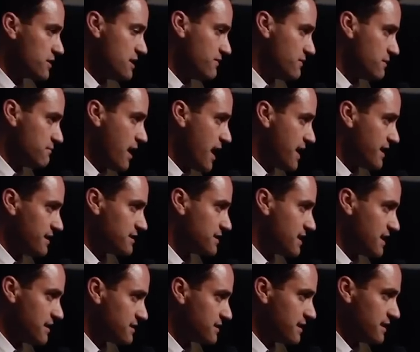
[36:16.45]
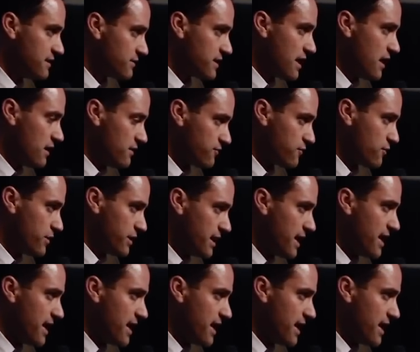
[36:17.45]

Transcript: Even my insane state of California,